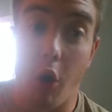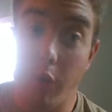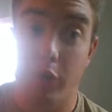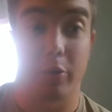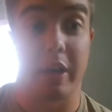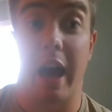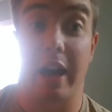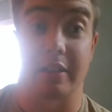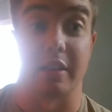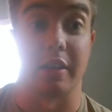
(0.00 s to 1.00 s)

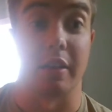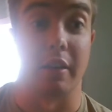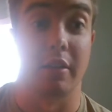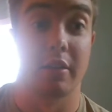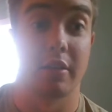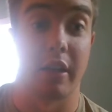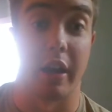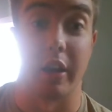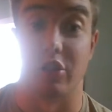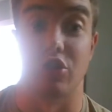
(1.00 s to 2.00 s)
overreacting
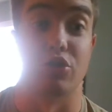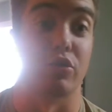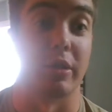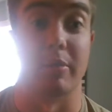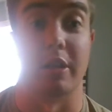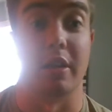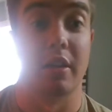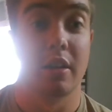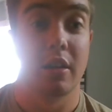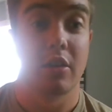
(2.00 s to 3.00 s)
extremely
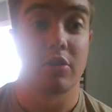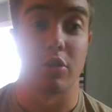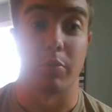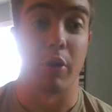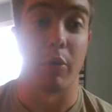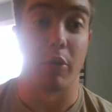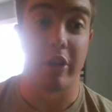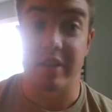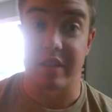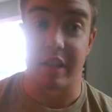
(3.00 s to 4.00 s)
to the point where
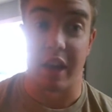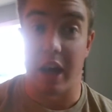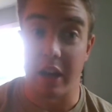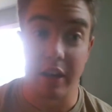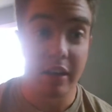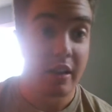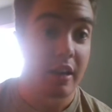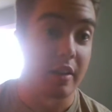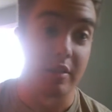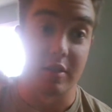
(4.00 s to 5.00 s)
he has a gun
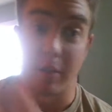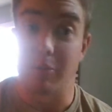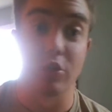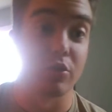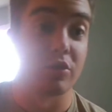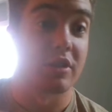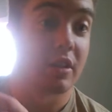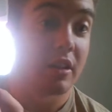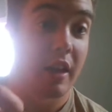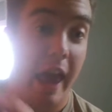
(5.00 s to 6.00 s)
in some
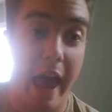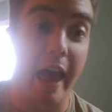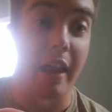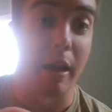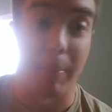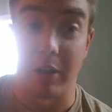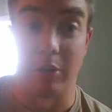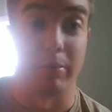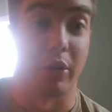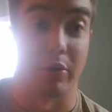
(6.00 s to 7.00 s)
dude's head about
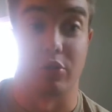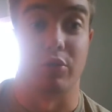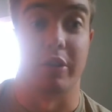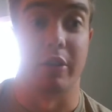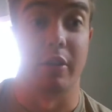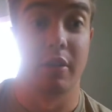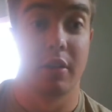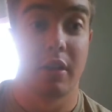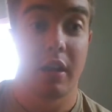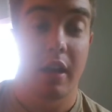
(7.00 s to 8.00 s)
to blow the trigger.
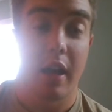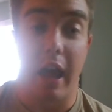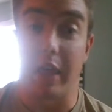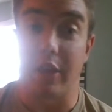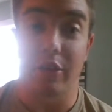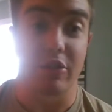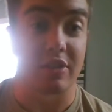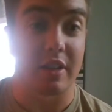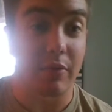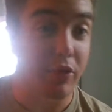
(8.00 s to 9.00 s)
And there
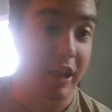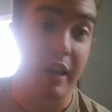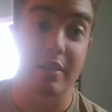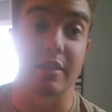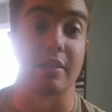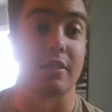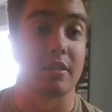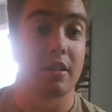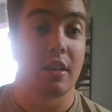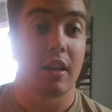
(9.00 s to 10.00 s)
is several
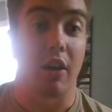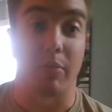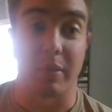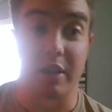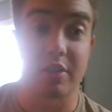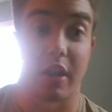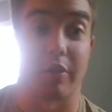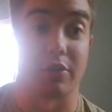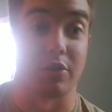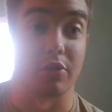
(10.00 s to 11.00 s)
cases of police
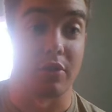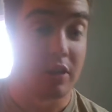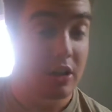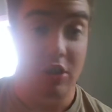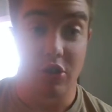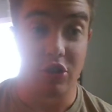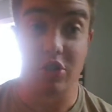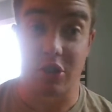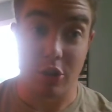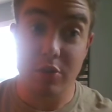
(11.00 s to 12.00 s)
officers
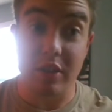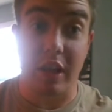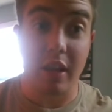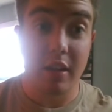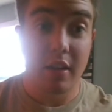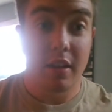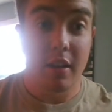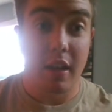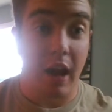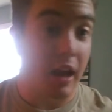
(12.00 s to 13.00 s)
just losing it,
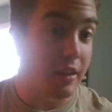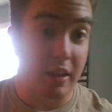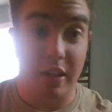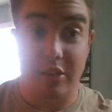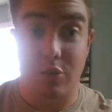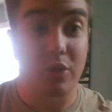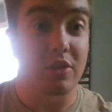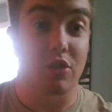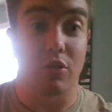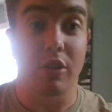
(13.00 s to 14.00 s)
and then they squeeze
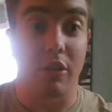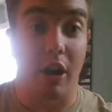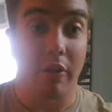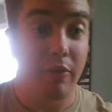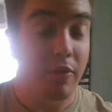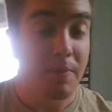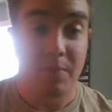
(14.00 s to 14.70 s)
the trigger off,